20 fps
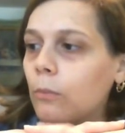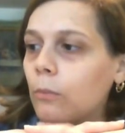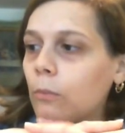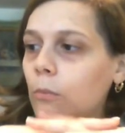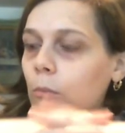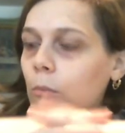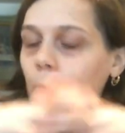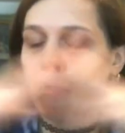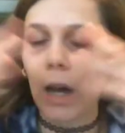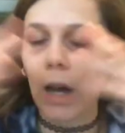
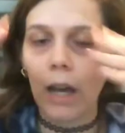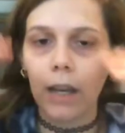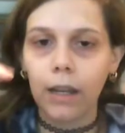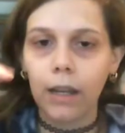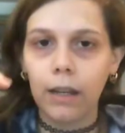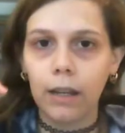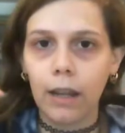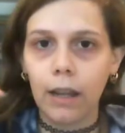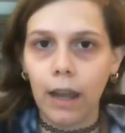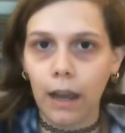
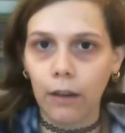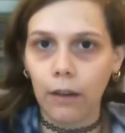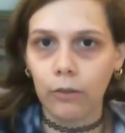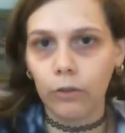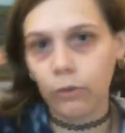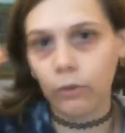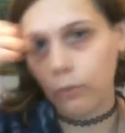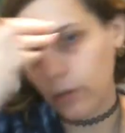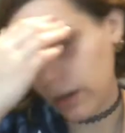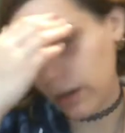my
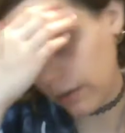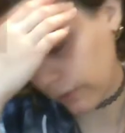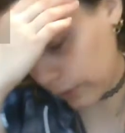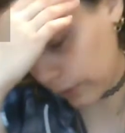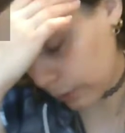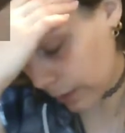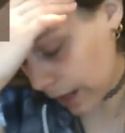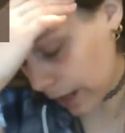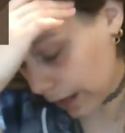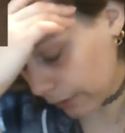house or
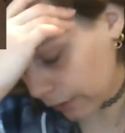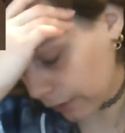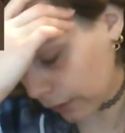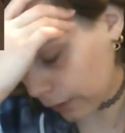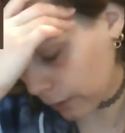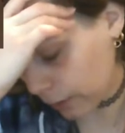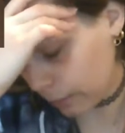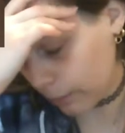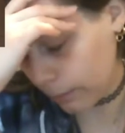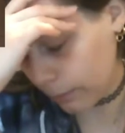whatever, we have
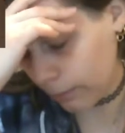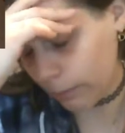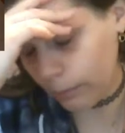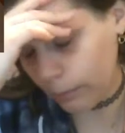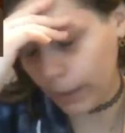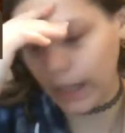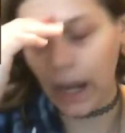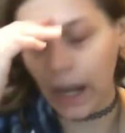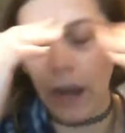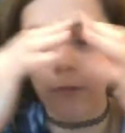
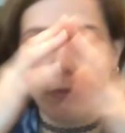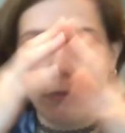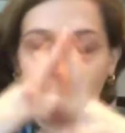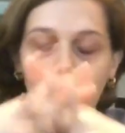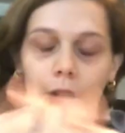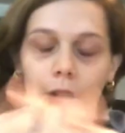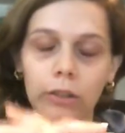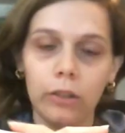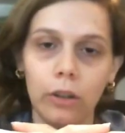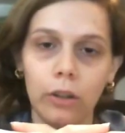my cat
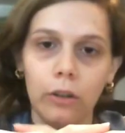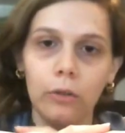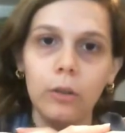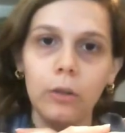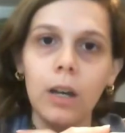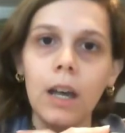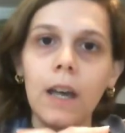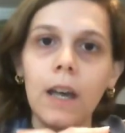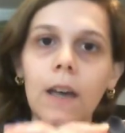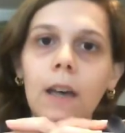Roscoe.
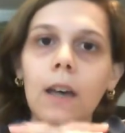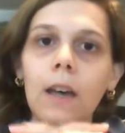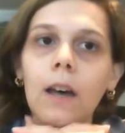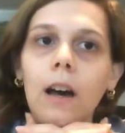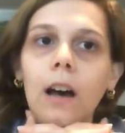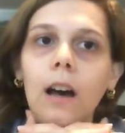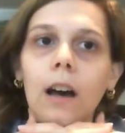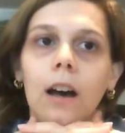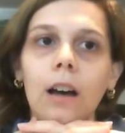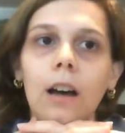
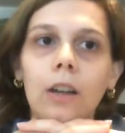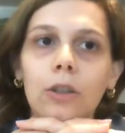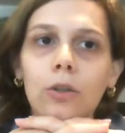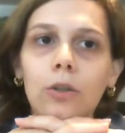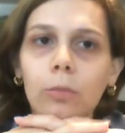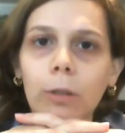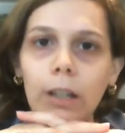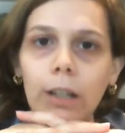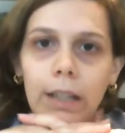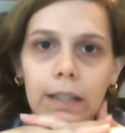
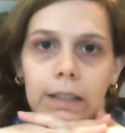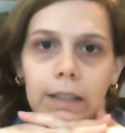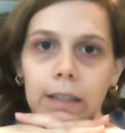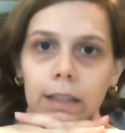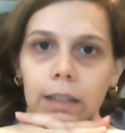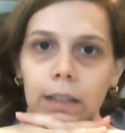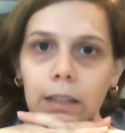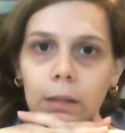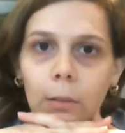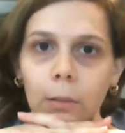You'll probably
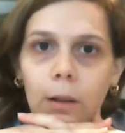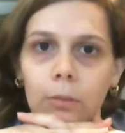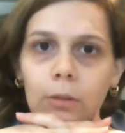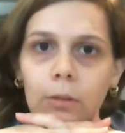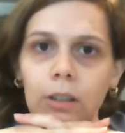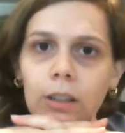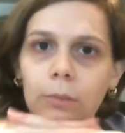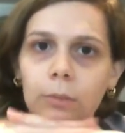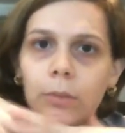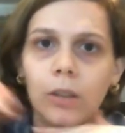see him. I'll
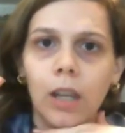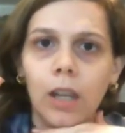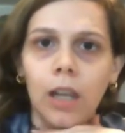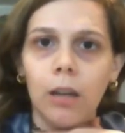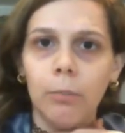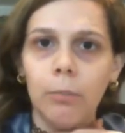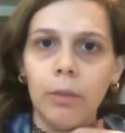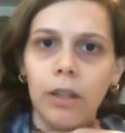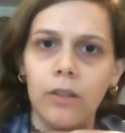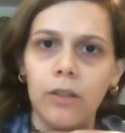probably put
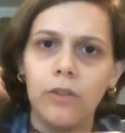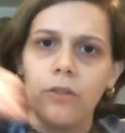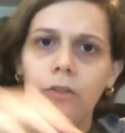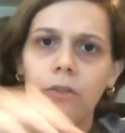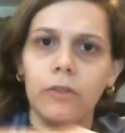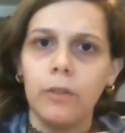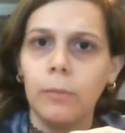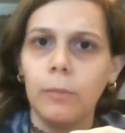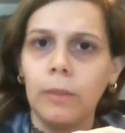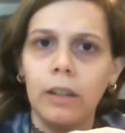a picture
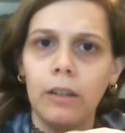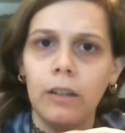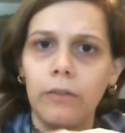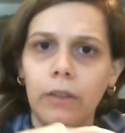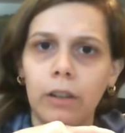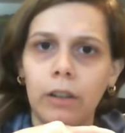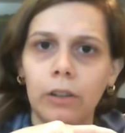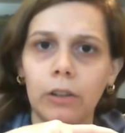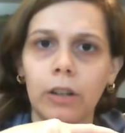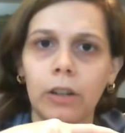or something if
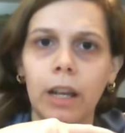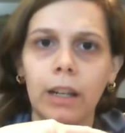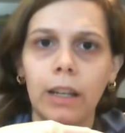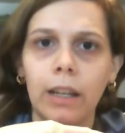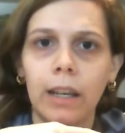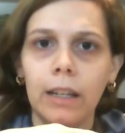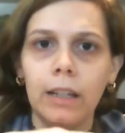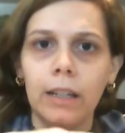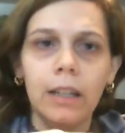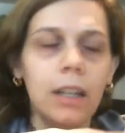I learn how
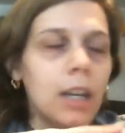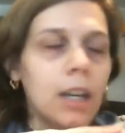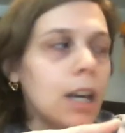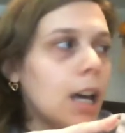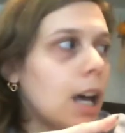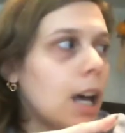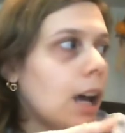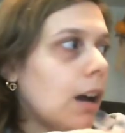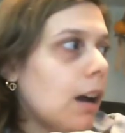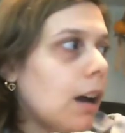to edit.
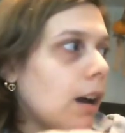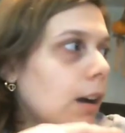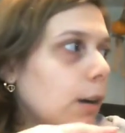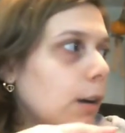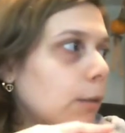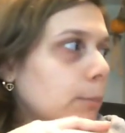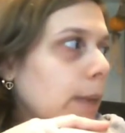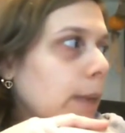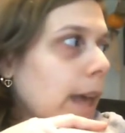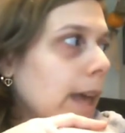
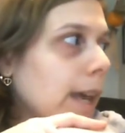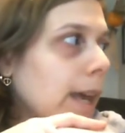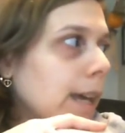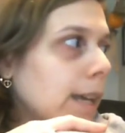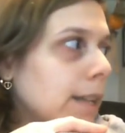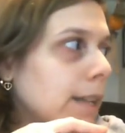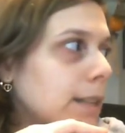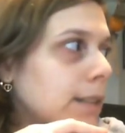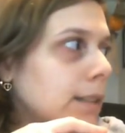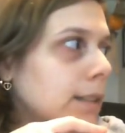
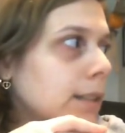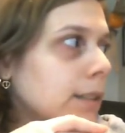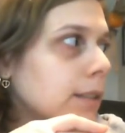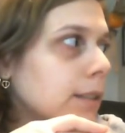And